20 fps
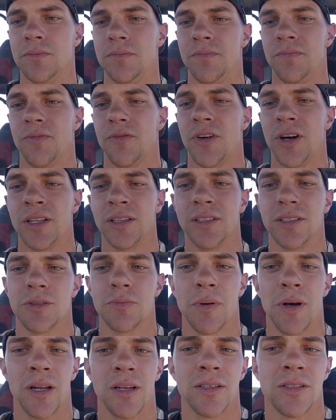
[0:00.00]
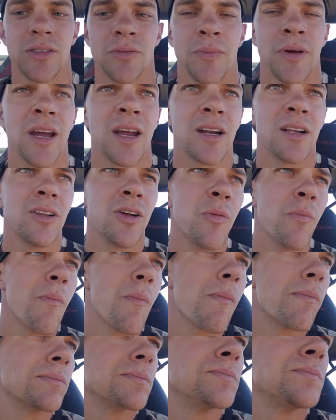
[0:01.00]
Finally spotted some antelope.
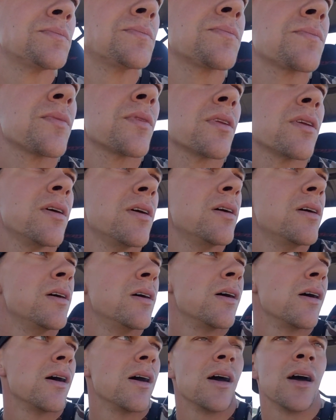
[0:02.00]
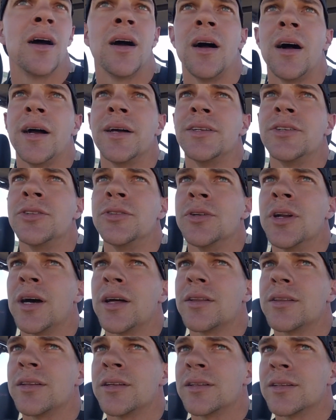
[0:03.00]
I do not
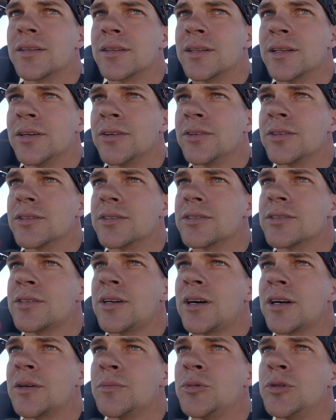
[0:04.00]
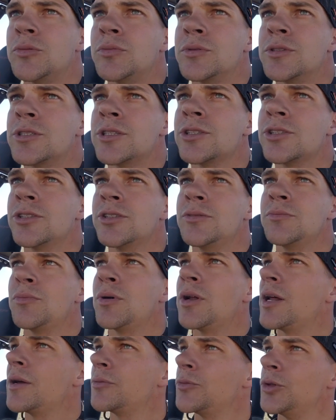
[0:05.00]
think that they're in a stockable position, but
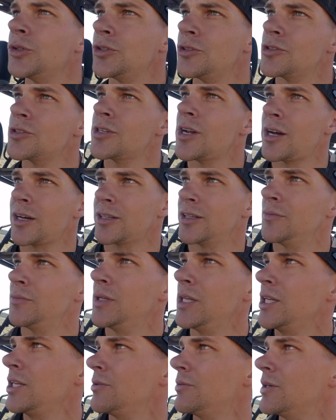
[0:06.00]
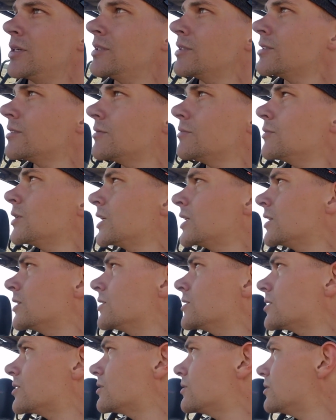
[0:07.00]
I'm going to stock them anyways because